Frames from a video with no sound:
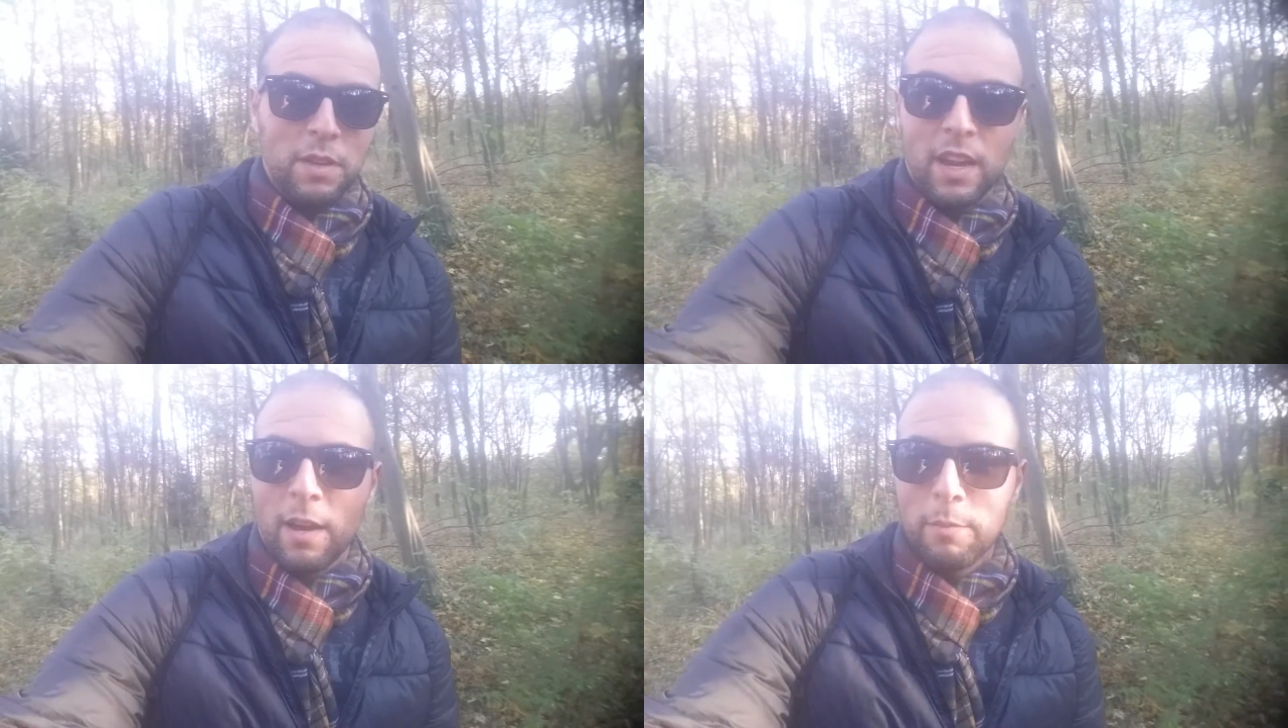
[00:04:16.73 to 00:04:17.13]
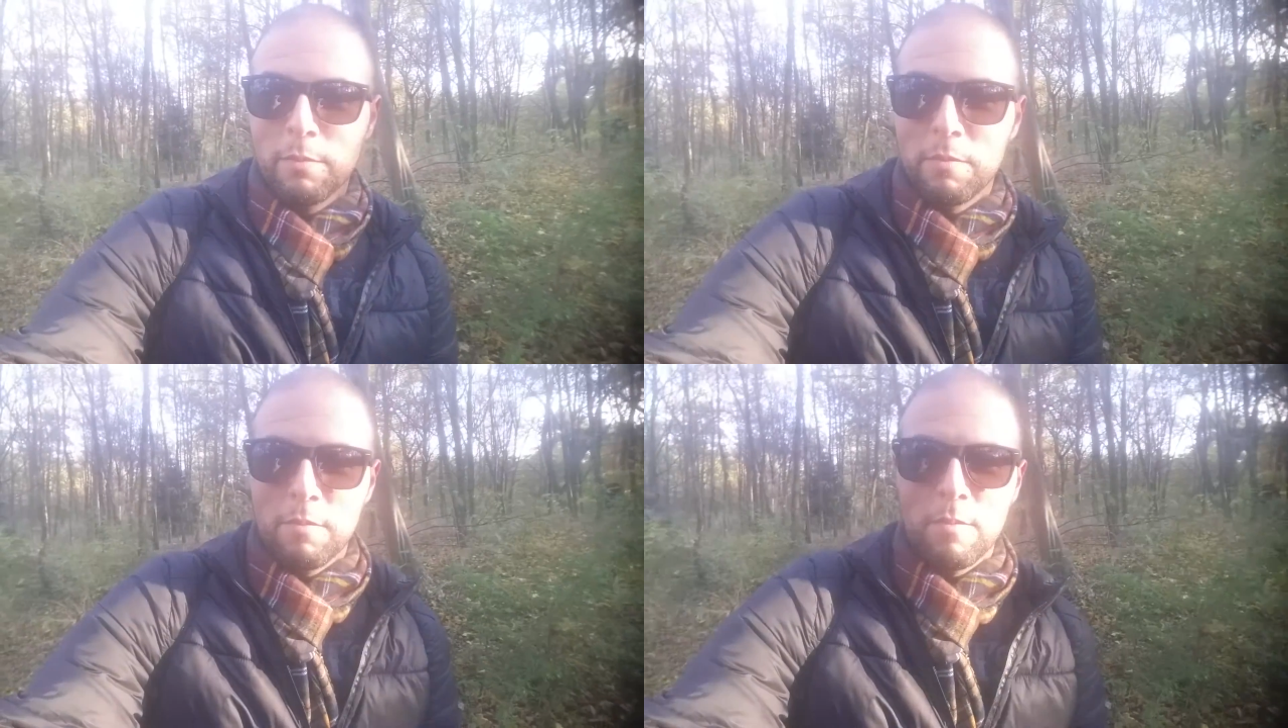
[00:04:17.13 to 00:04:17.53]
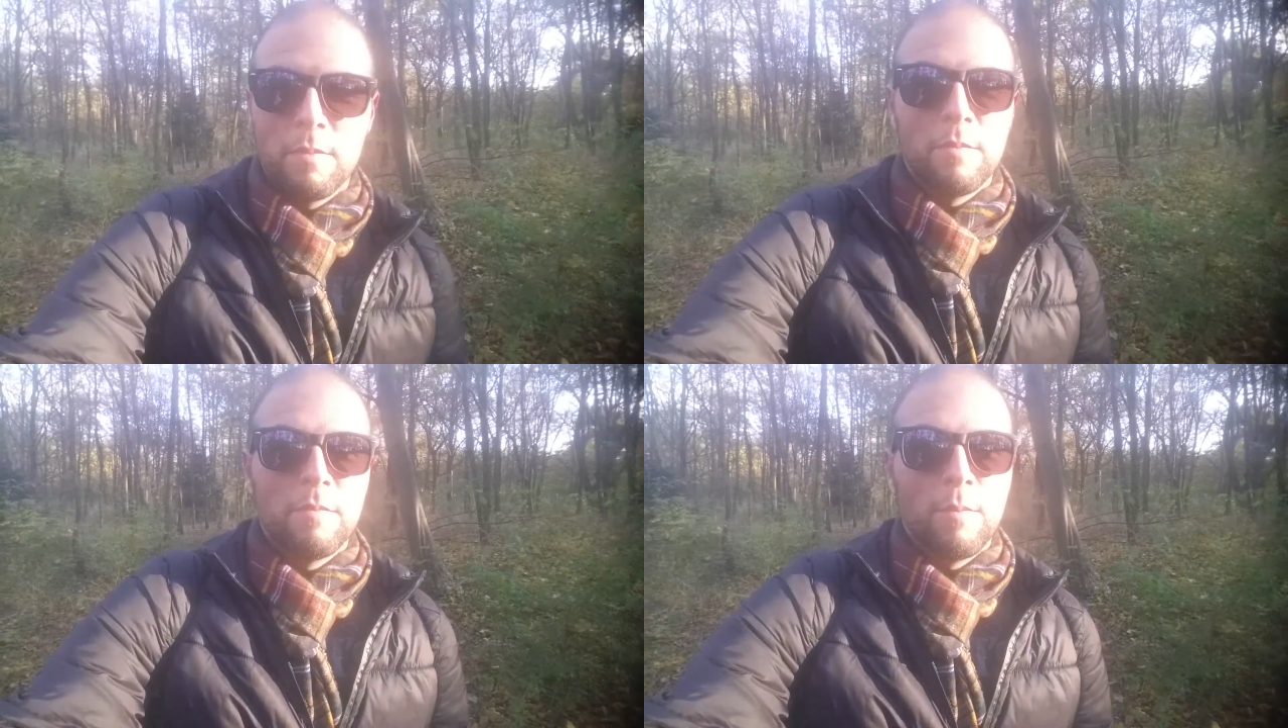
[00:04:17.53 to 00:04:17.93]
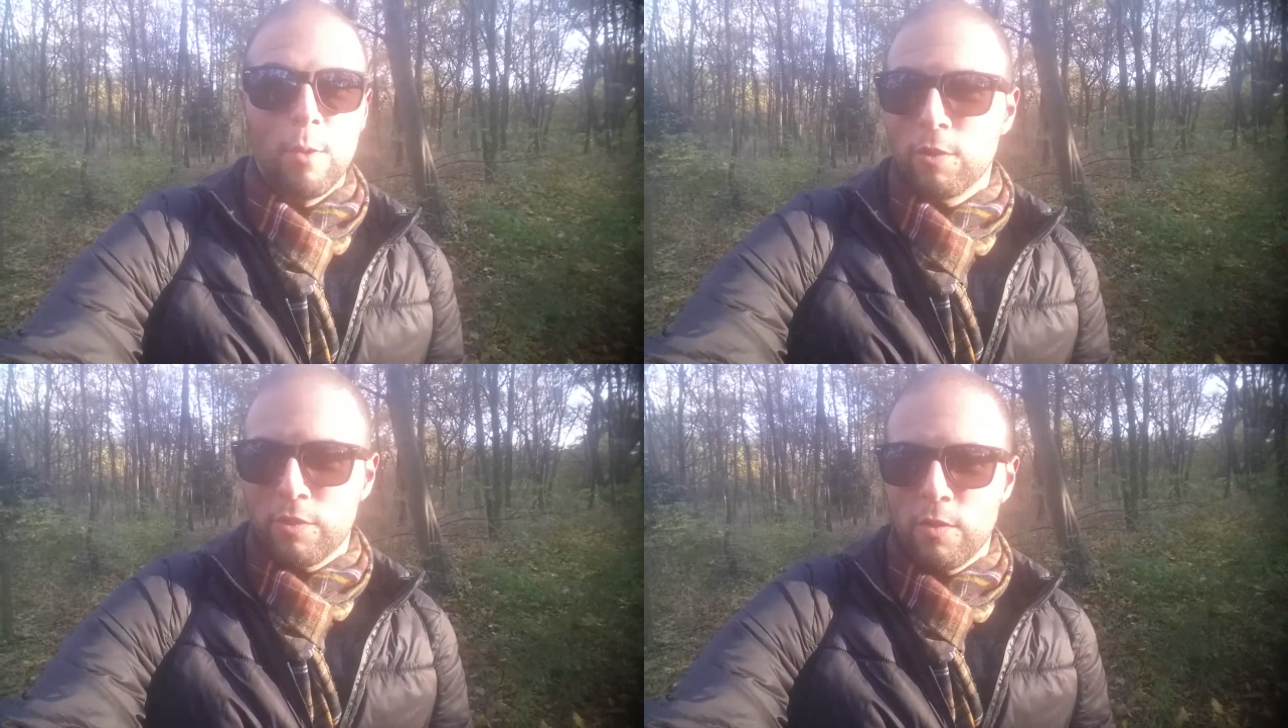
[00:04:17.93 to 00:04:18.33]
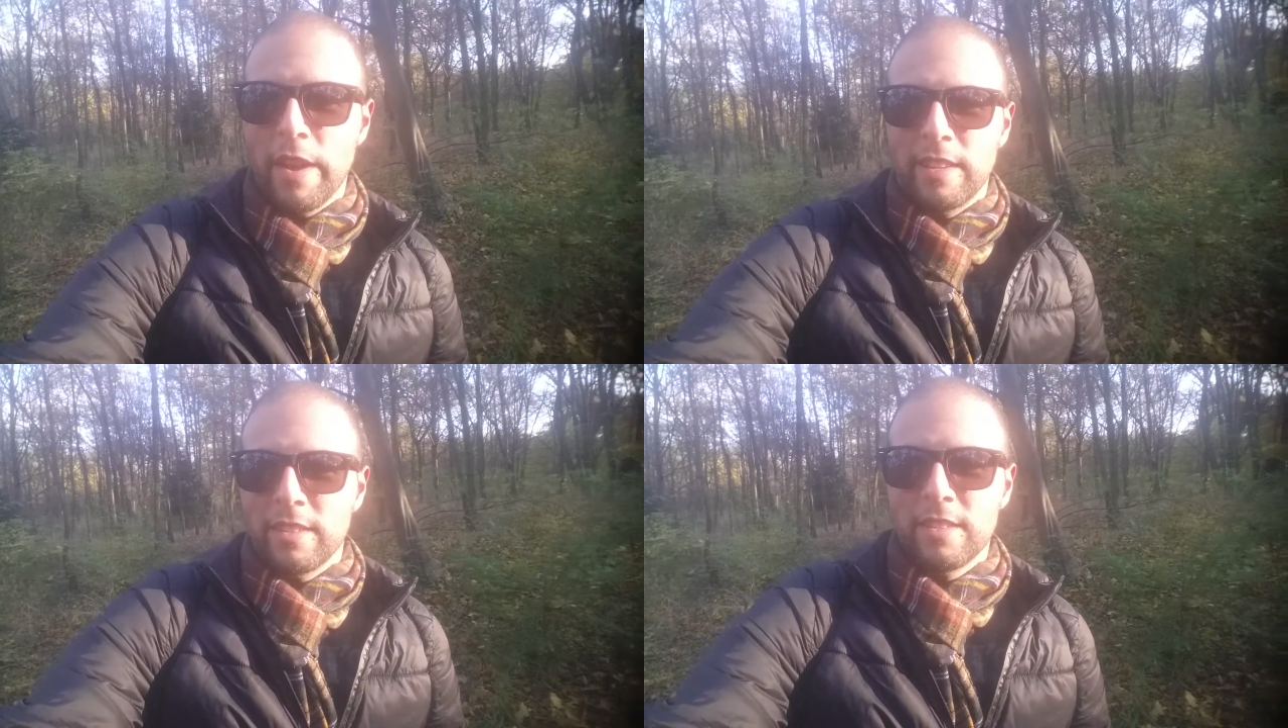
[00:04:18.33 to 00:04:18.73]
become more
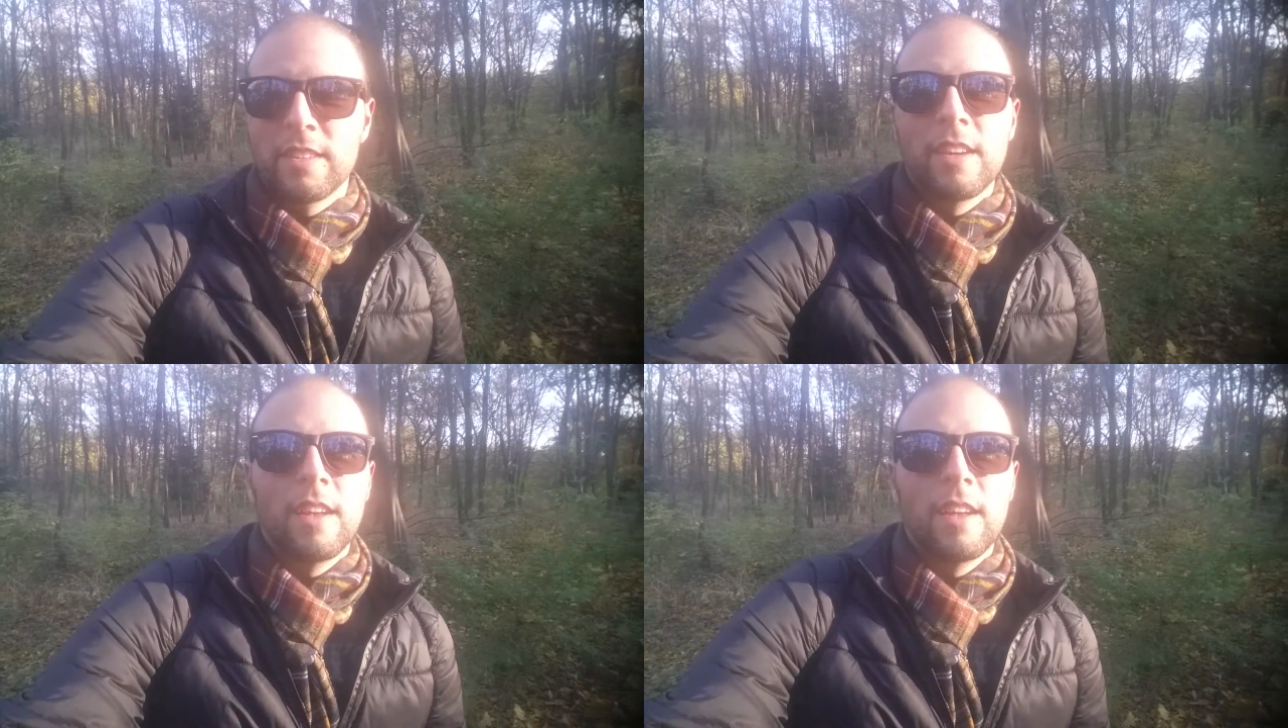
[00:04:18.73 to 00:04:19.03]
straight.